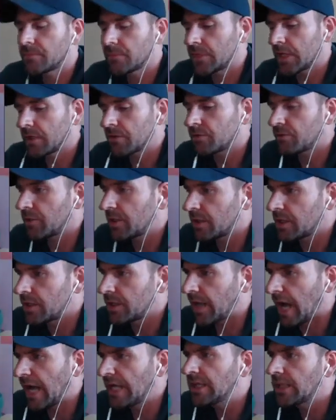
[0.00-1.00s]
That's really
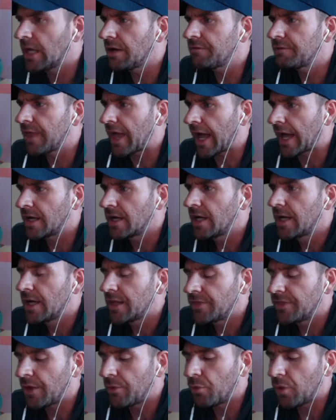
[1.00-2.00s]
good. I love that.
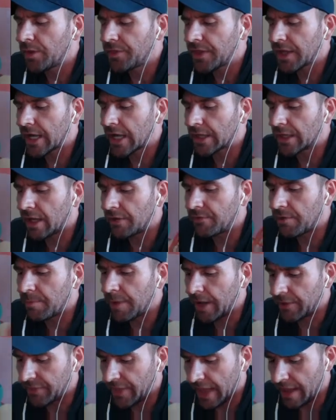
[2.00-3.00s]
The one thing I love
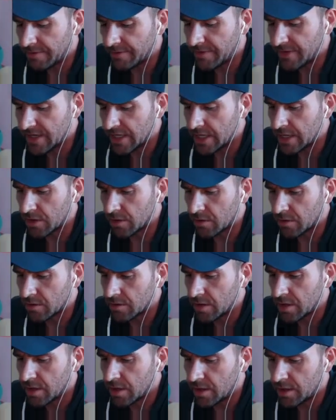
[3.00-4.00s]
about that tier,
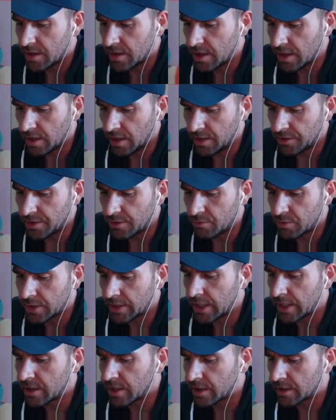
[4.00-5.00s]
the
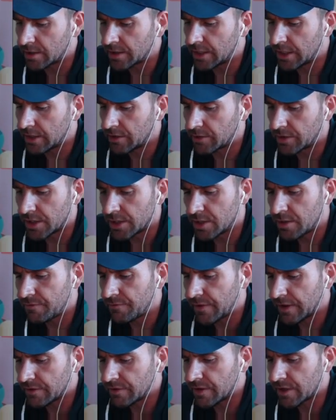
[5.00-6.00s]
rookie card tier and the
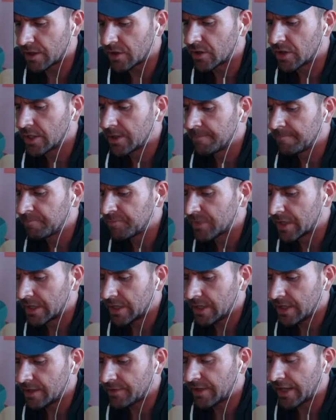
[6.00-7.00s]
Two-Face tier,
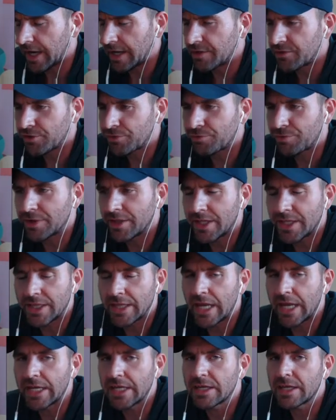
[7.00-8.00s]
is that I just really
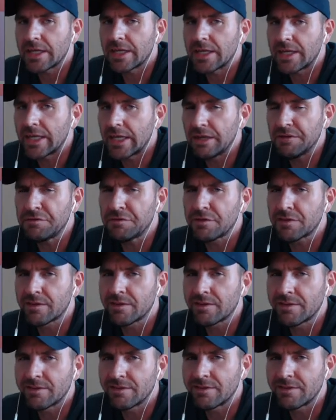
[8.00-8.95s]
like gifts.